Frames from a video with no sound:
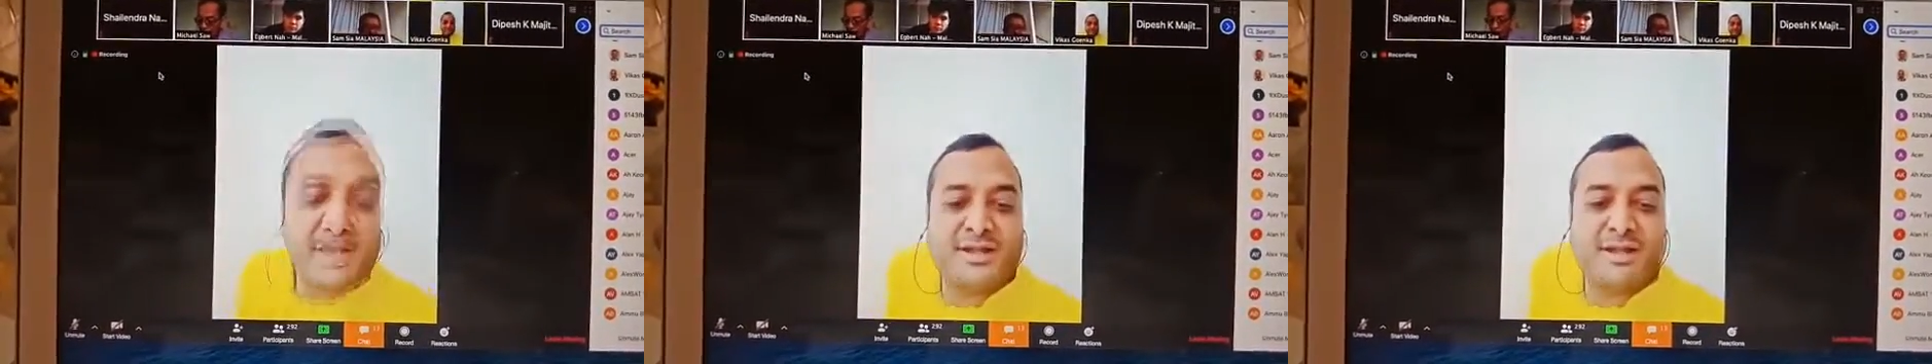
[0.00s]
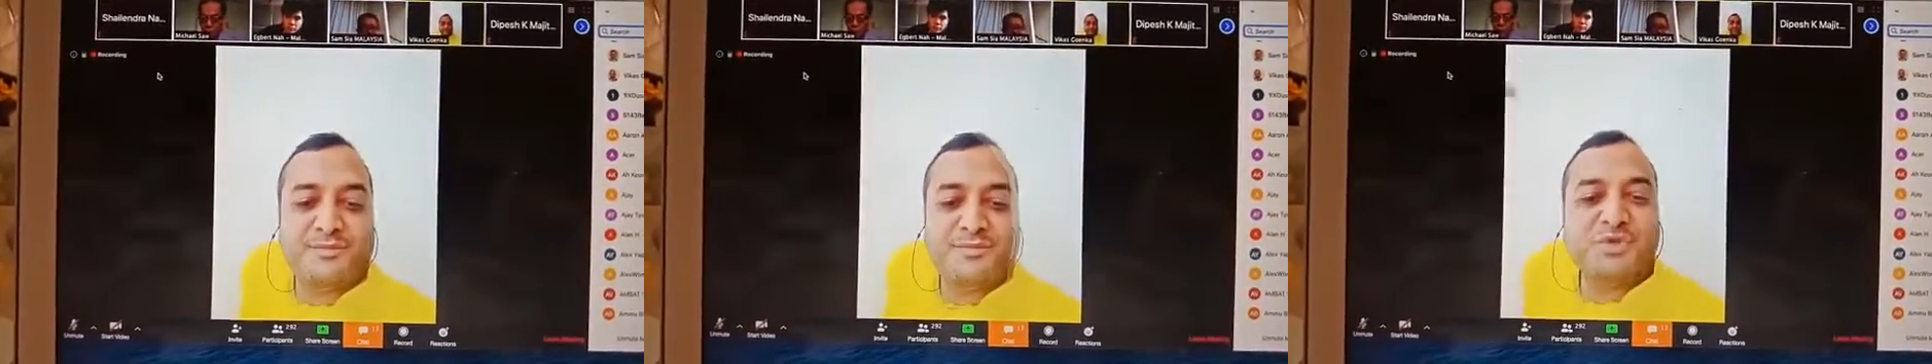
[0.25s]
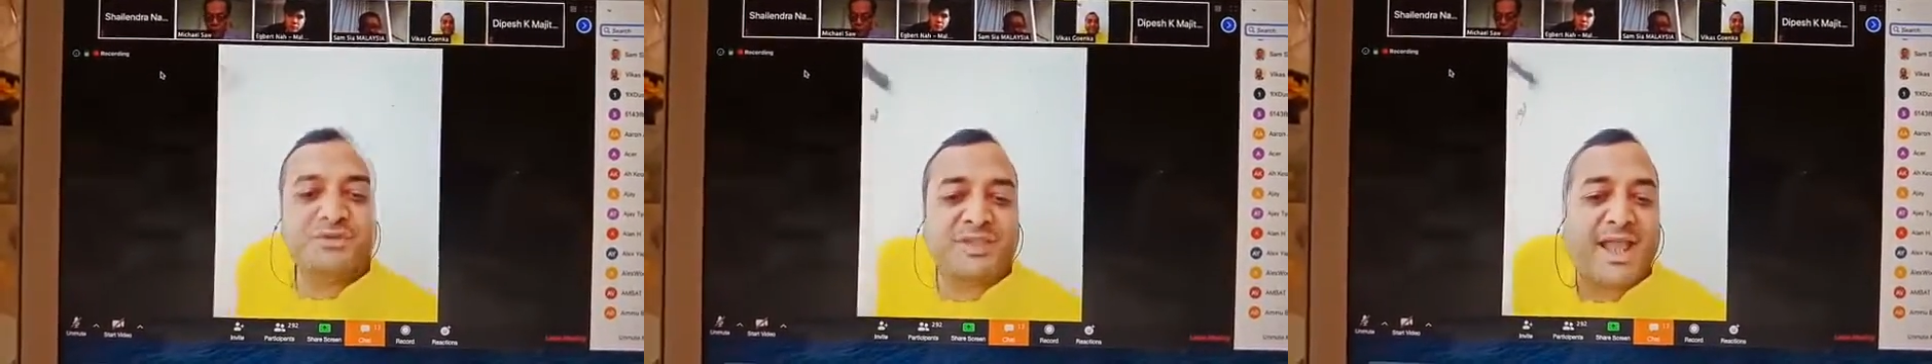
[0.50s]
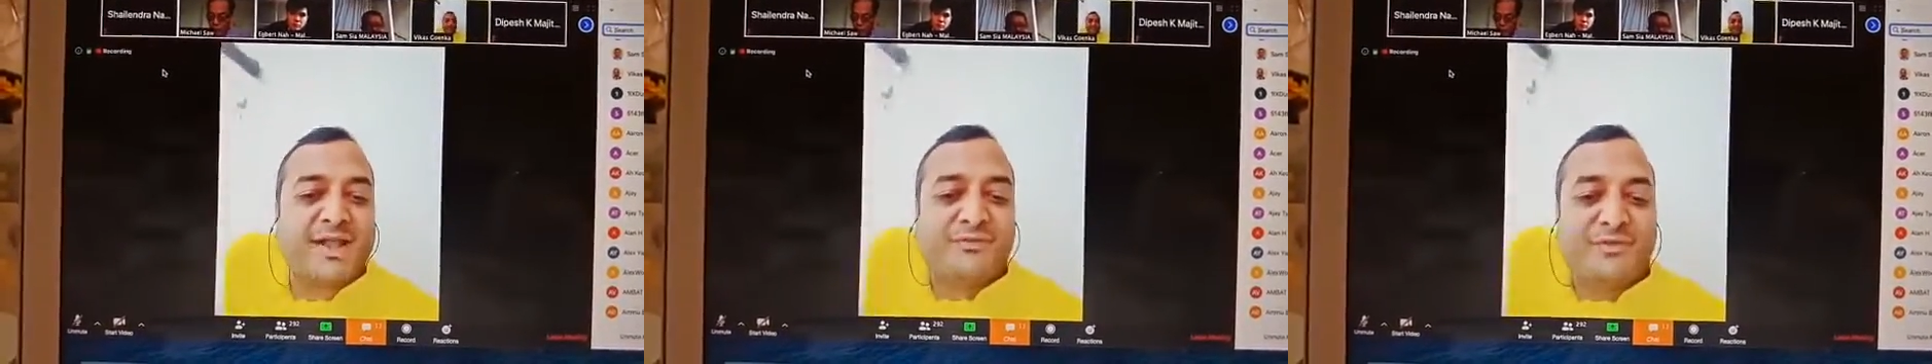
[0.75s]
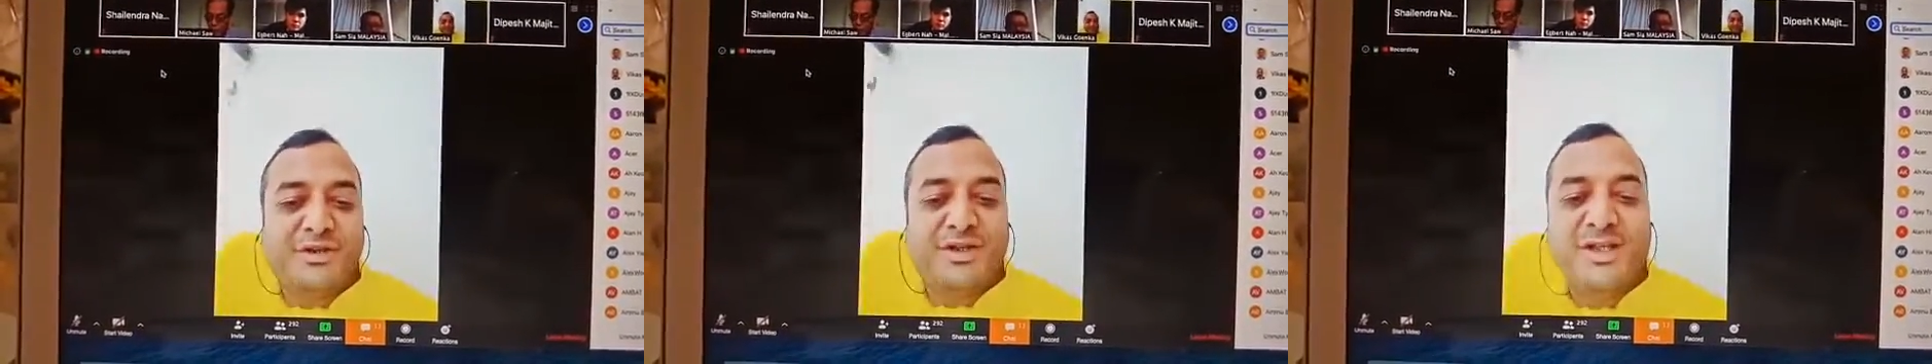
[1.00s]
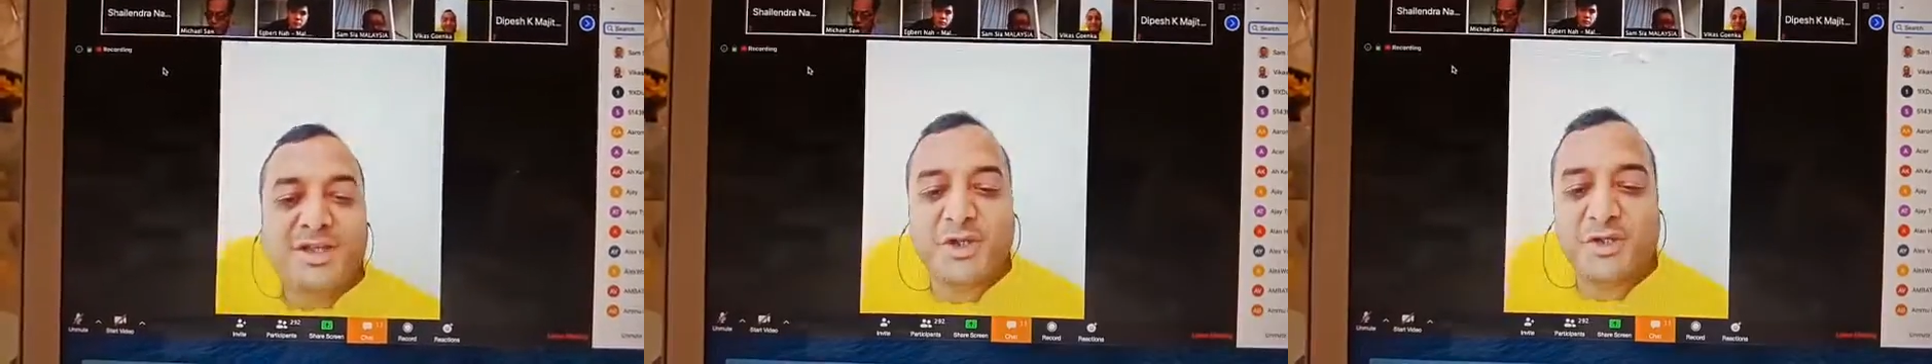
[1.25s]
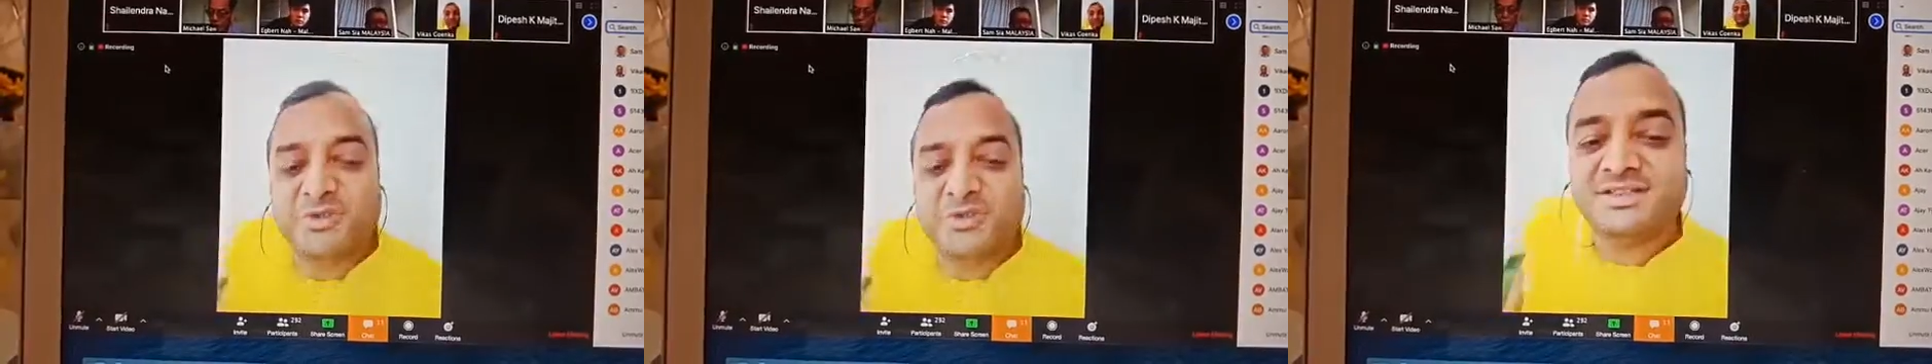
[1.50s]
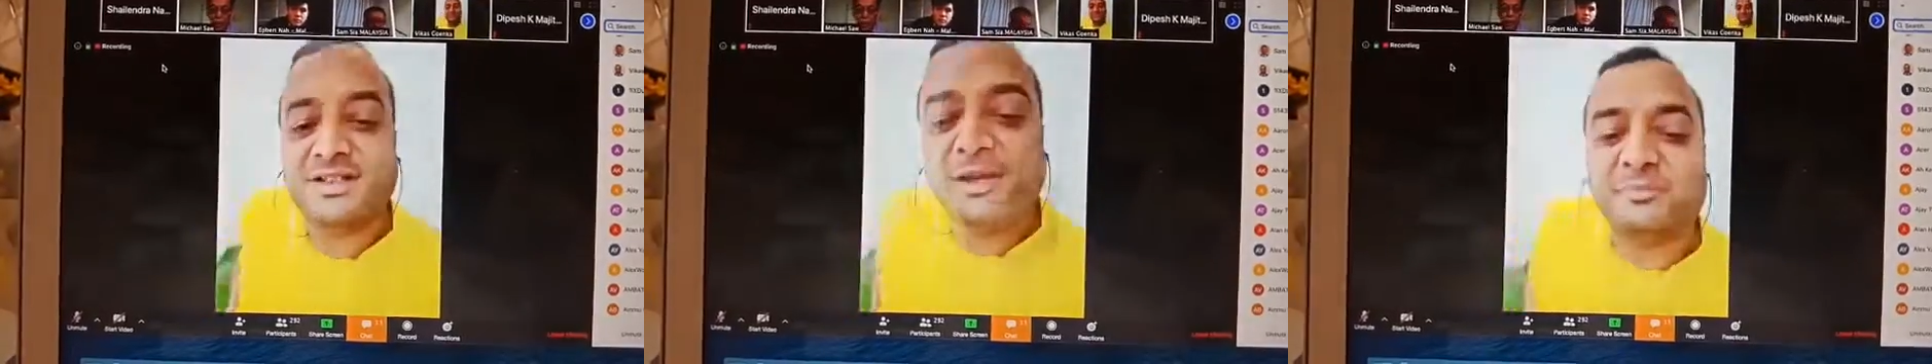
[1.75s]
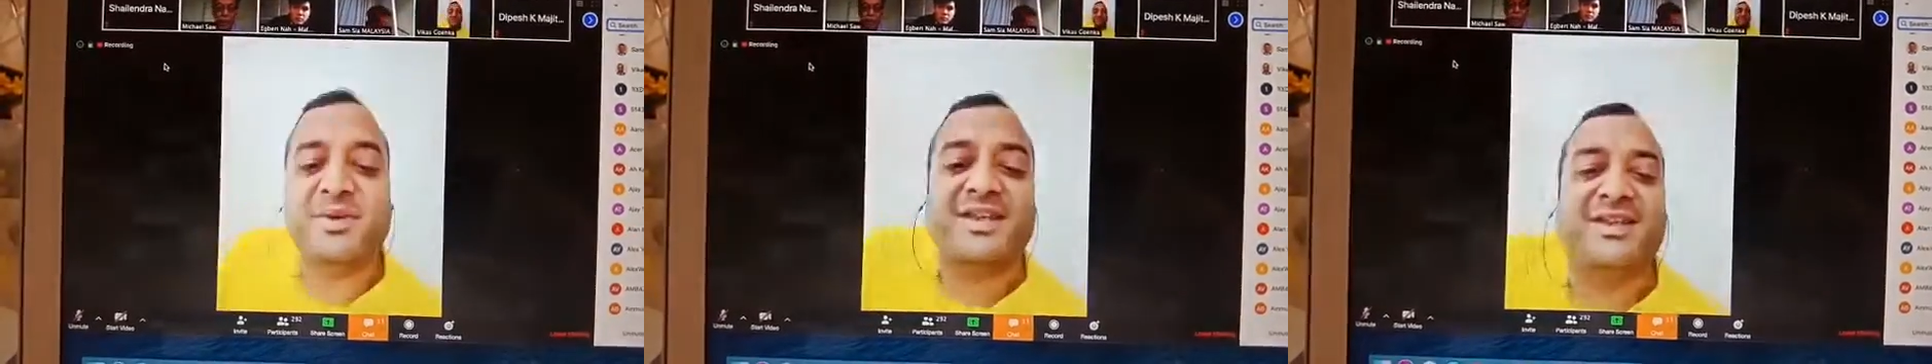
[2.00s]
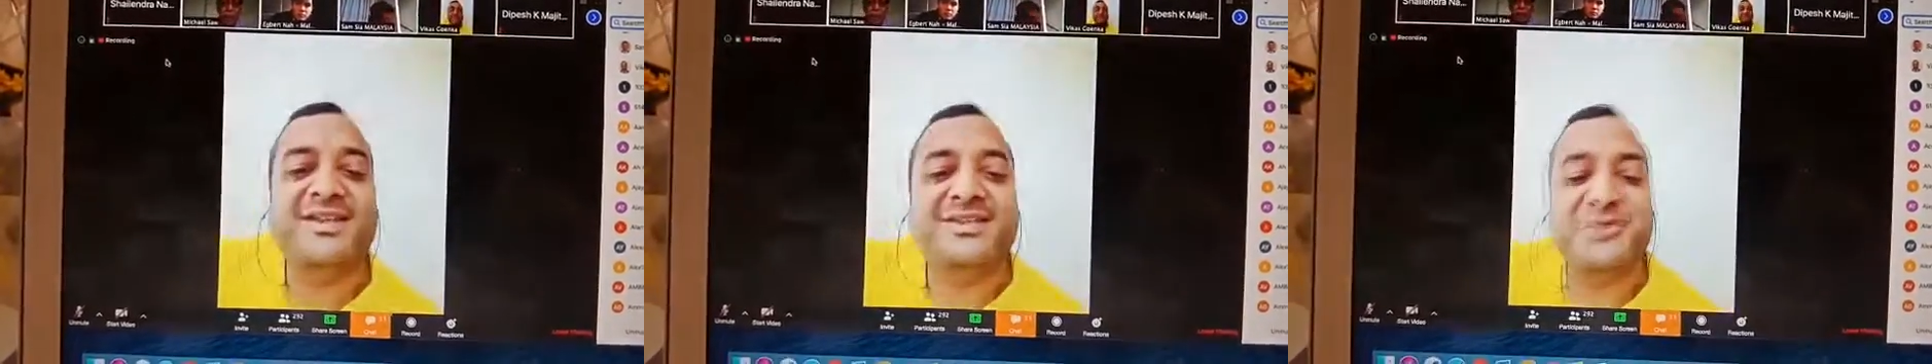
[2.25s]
I am so thankful to this company.